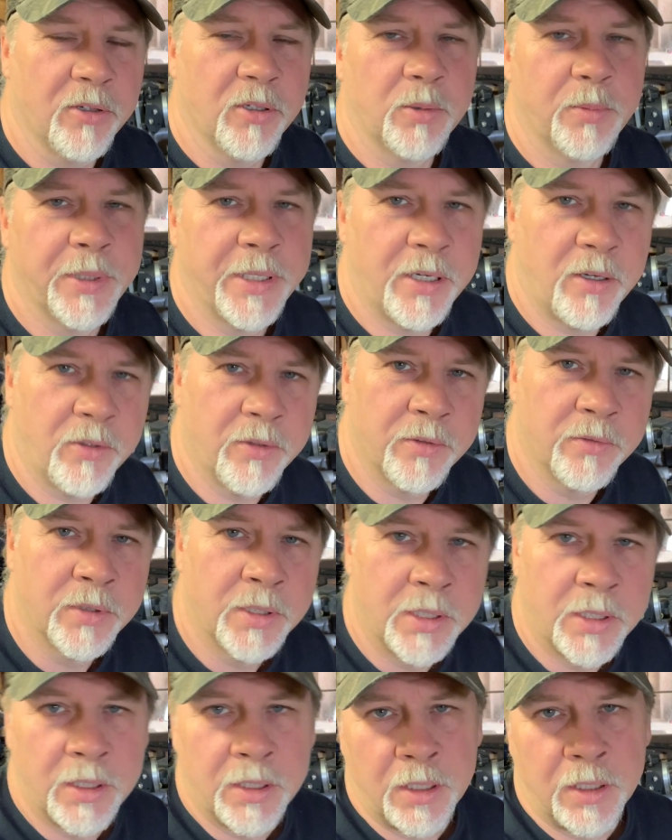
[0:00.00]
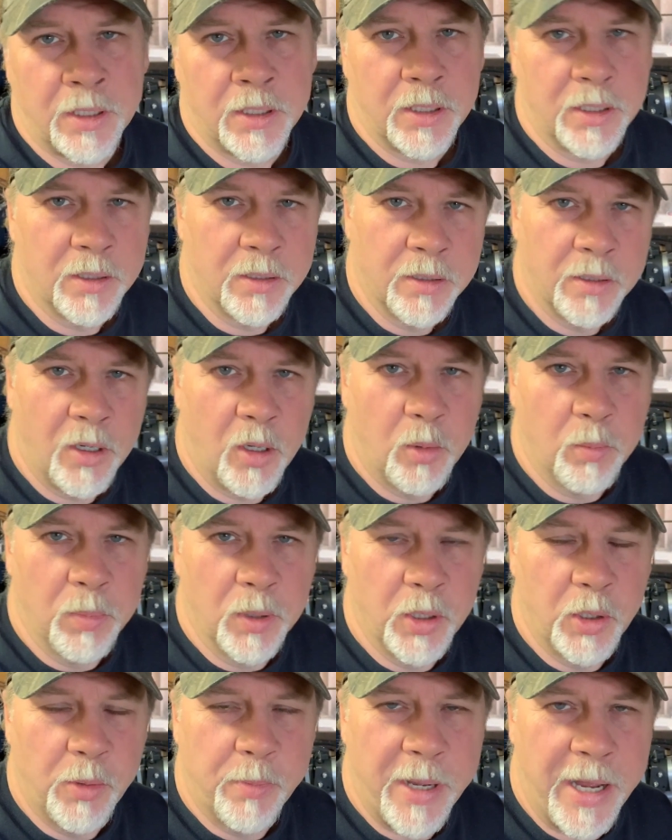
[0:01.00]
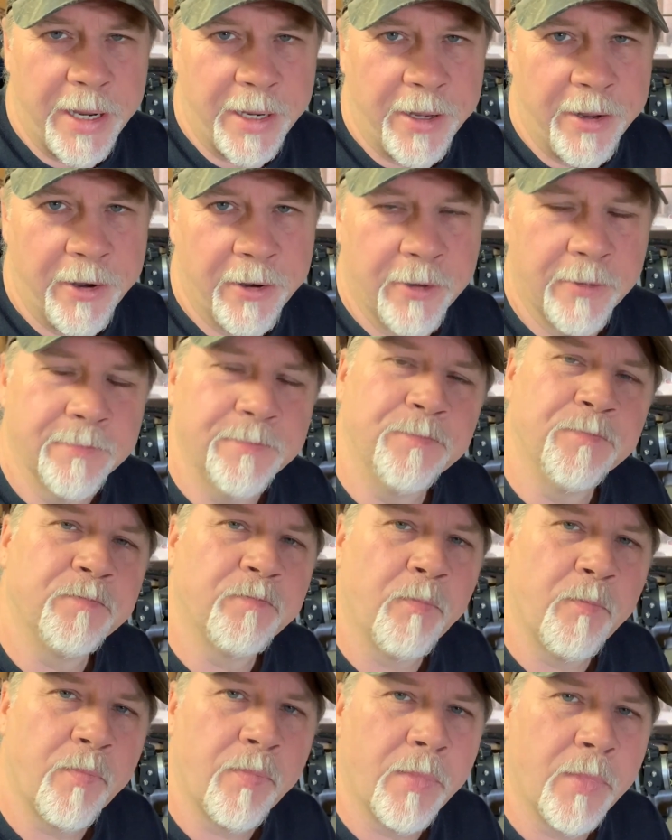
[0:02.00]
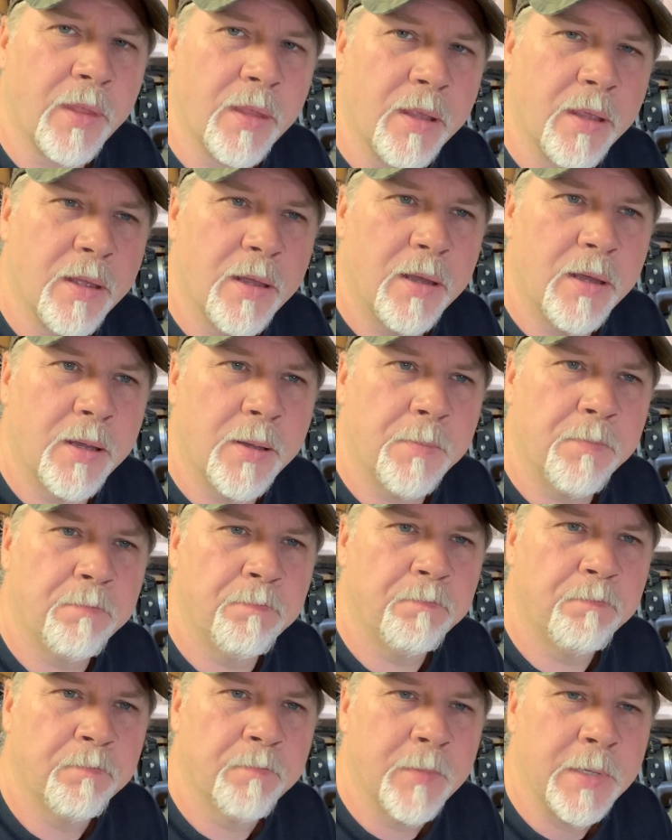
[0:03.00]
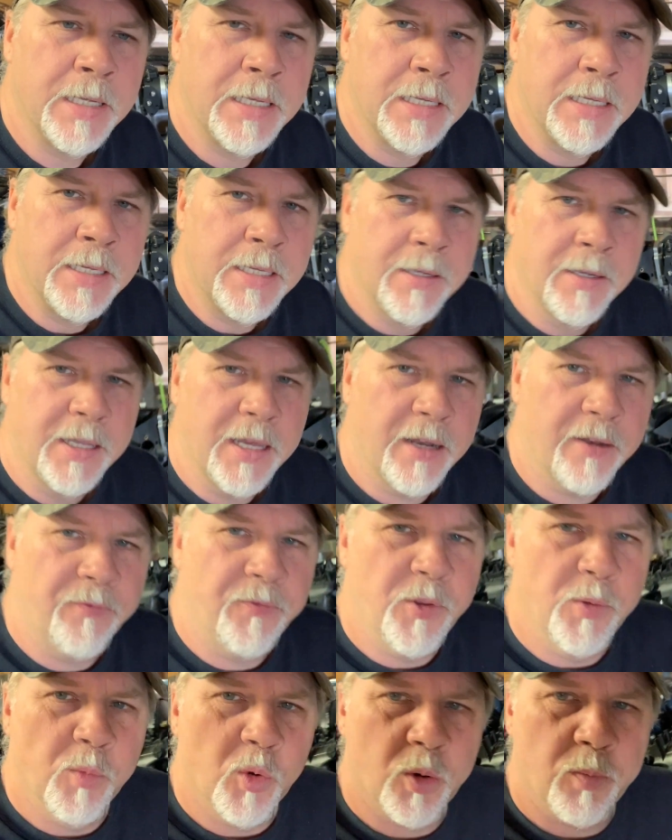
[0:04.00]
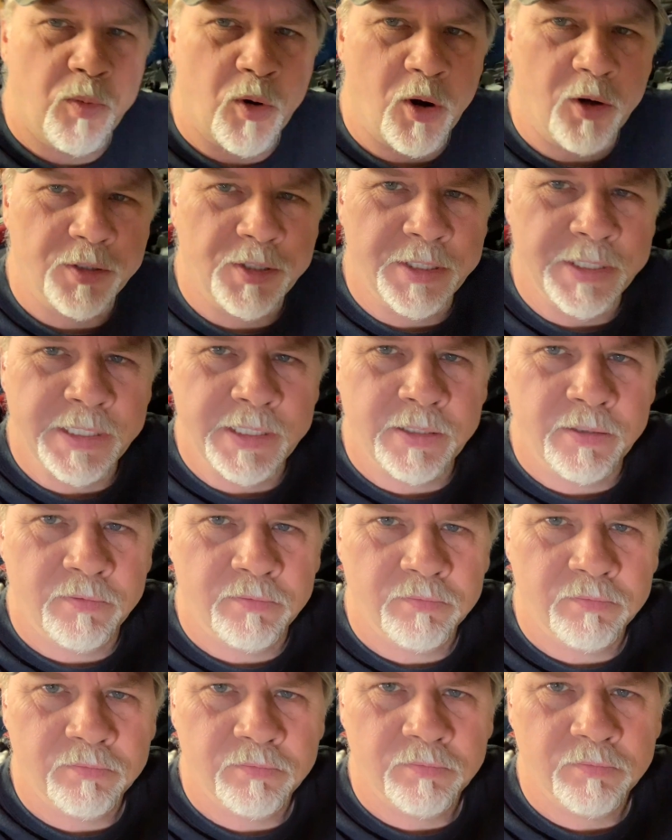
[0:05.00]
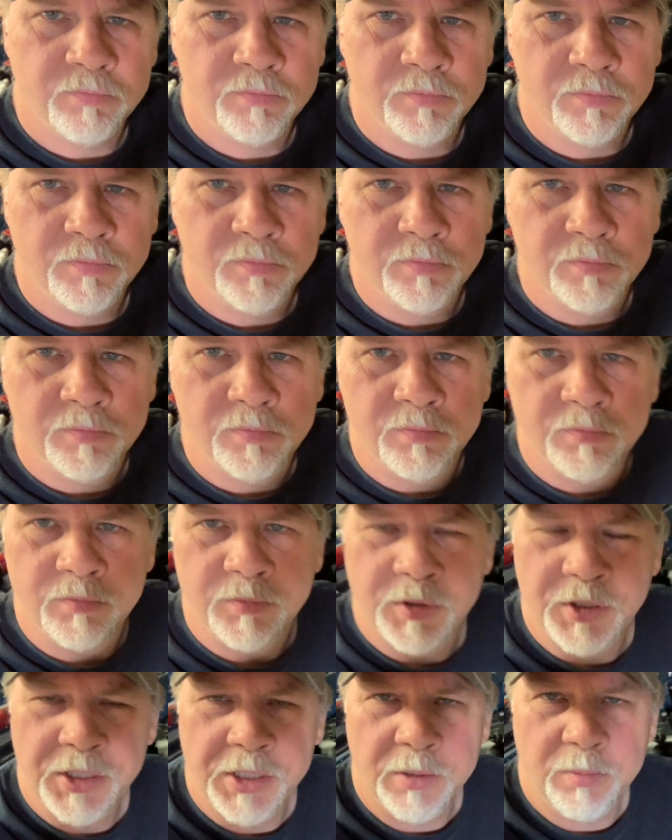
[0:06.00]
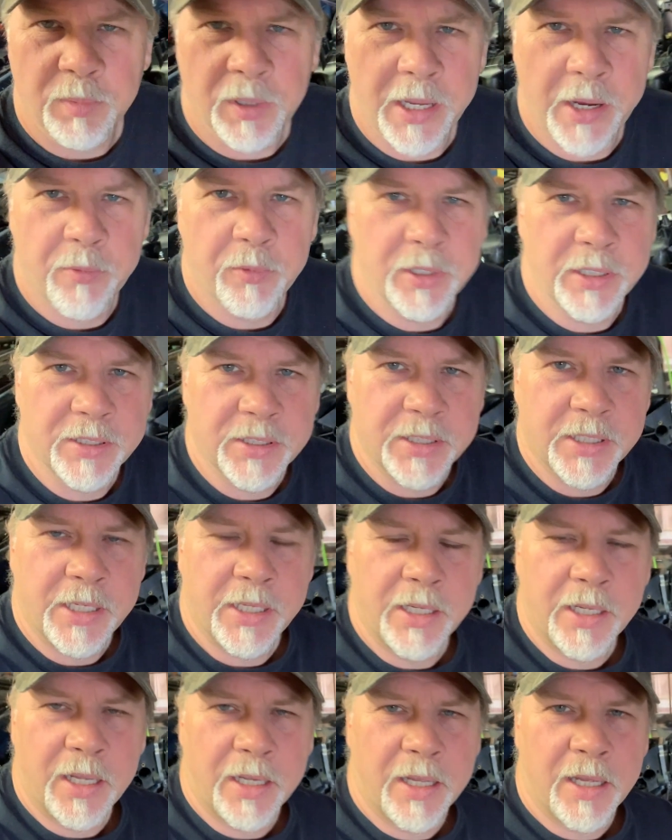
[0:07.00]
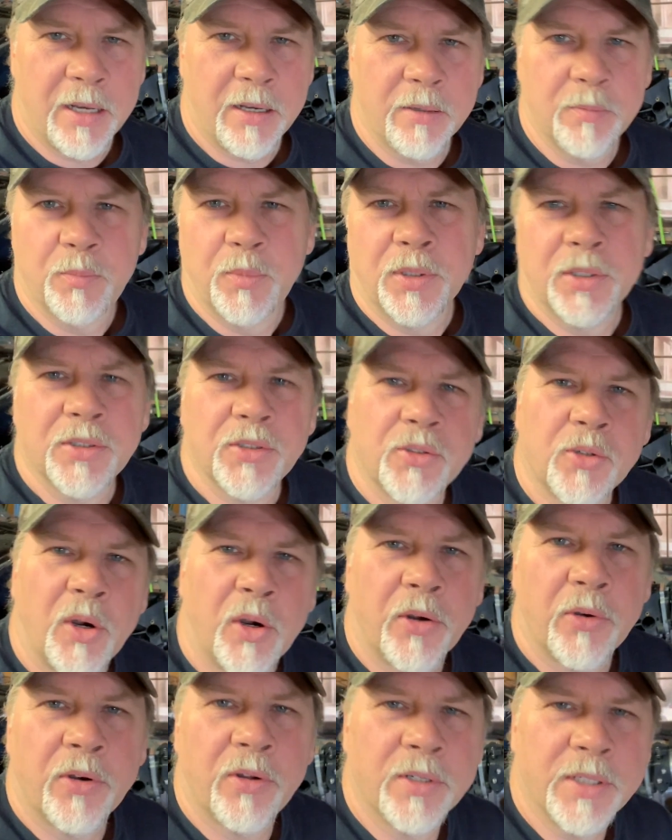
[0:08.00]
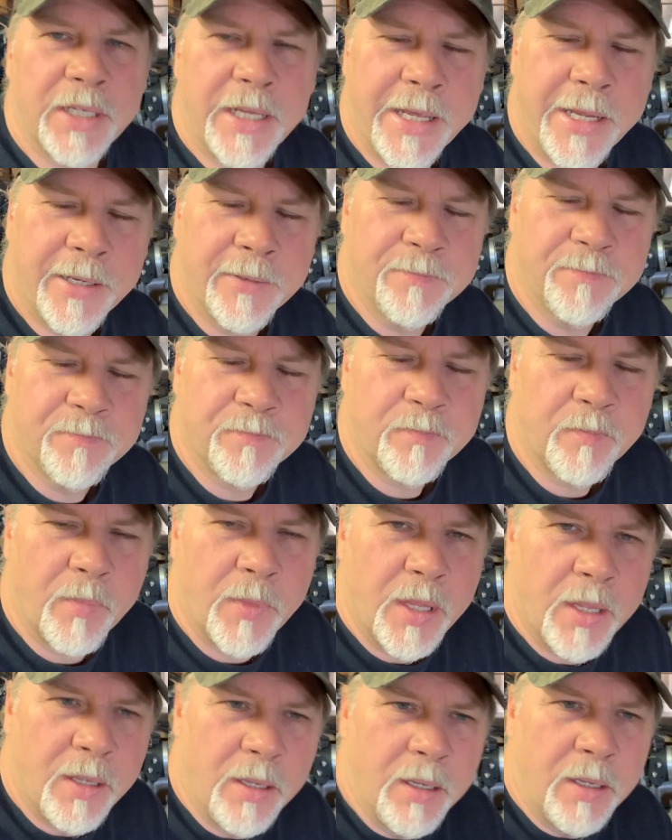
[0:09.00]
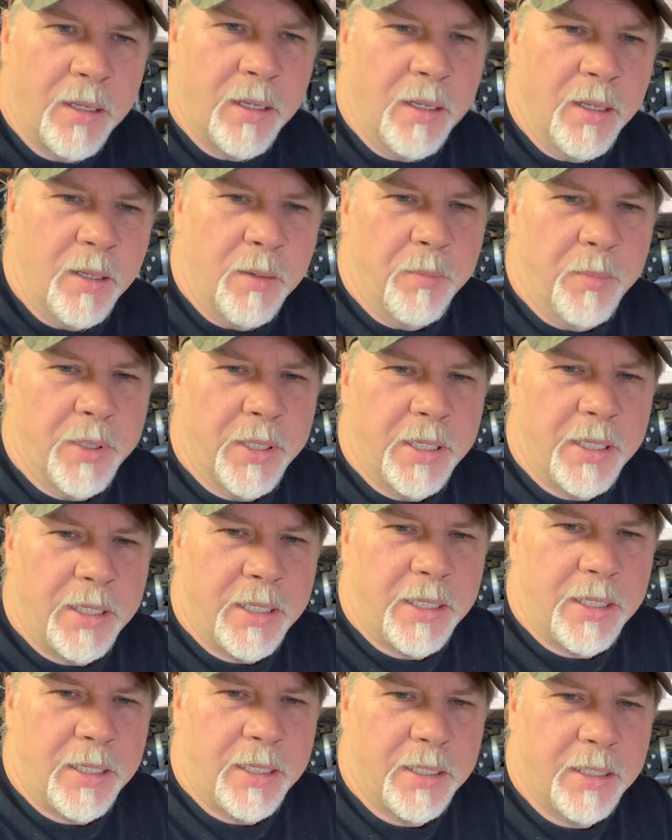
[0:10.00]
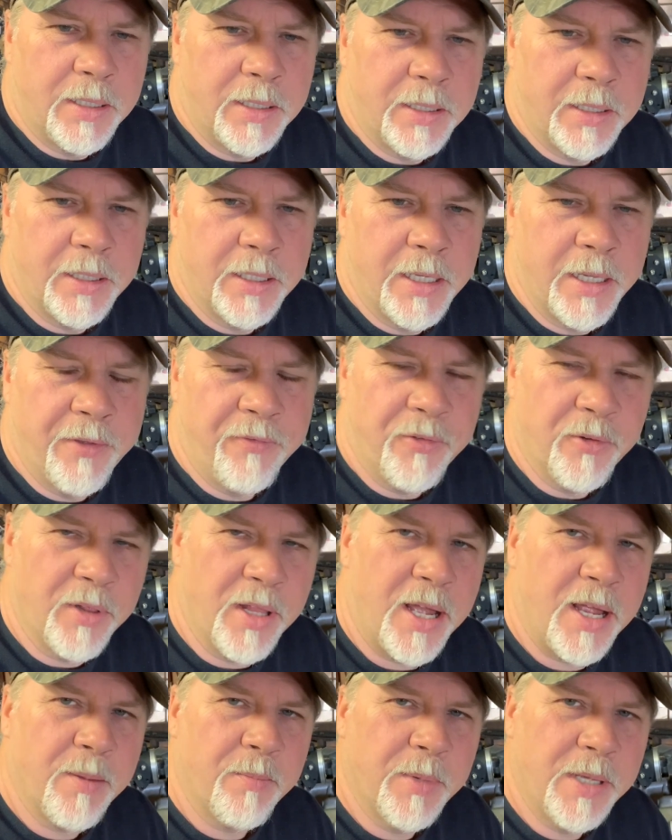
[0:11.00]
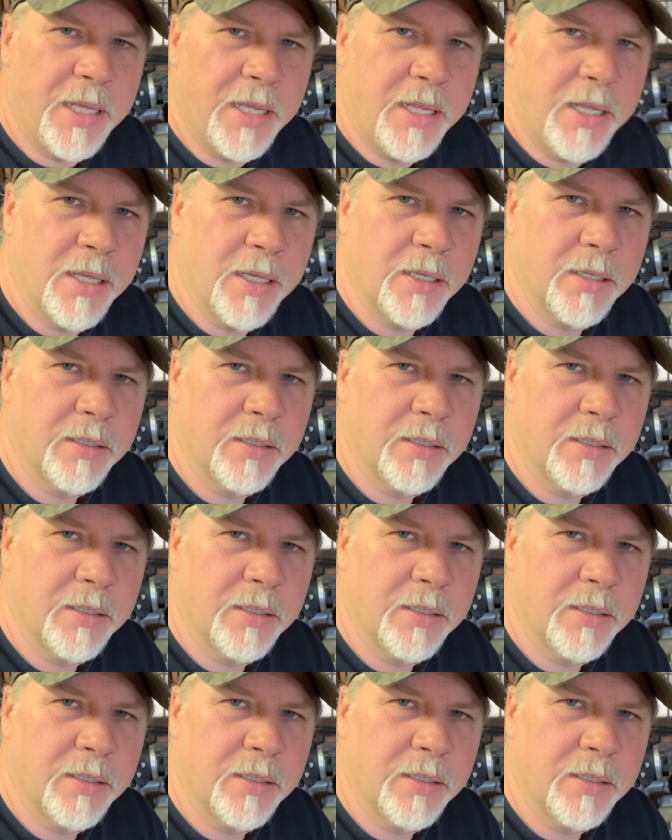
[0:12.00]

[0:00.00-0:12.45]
a little bit on old Blue back here. Got a few more parts in. Still playing with this thing. I gotta put the starter on today. But if you're like me,